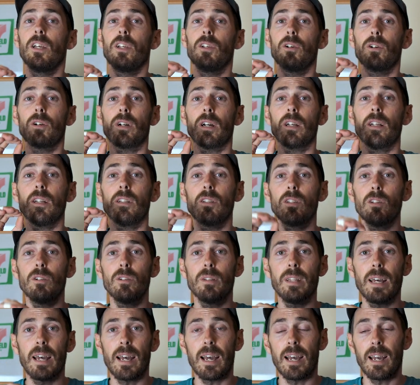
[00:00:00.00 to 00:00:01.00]
You're going to do
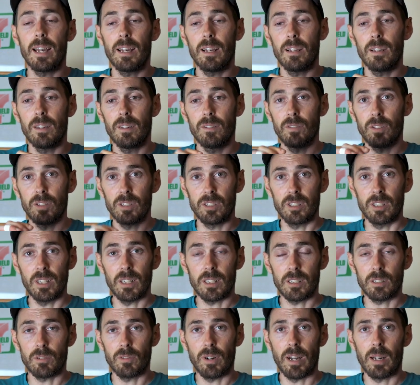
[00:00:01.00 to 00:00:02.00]
that for
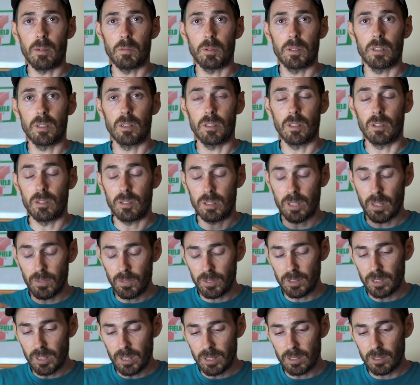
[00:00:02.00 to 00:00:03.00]
6 reps. So
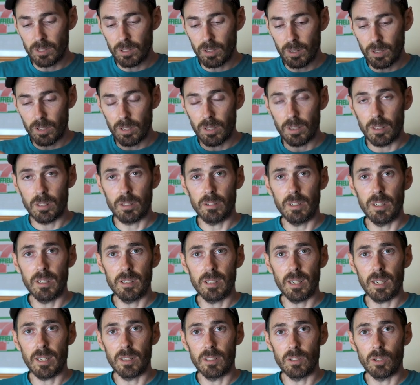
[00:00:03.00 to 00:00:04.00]
7 seconds on, 3
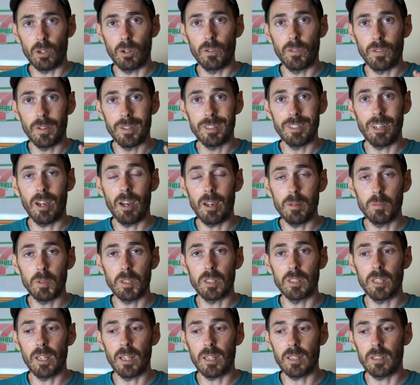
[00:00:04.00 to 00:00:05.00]
seconds off, times
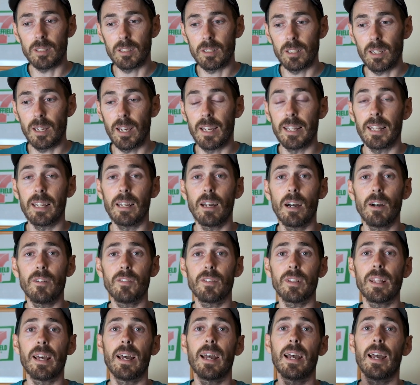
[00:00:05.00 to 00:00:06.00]
6, and then
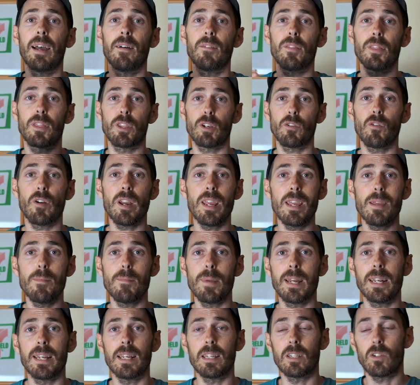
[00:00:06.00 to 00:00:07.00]
after that have 3
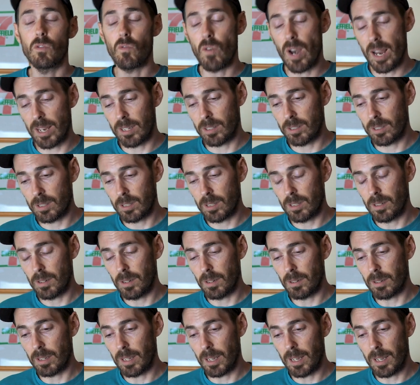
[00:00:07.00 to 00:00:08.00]
minutes rest,
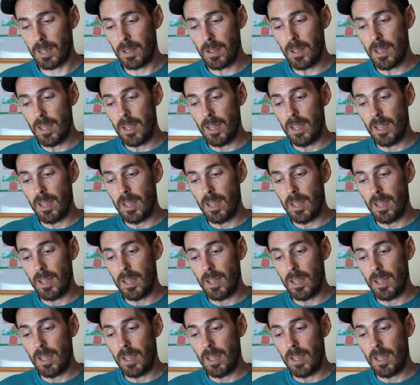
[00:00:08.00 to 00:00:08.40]
okay?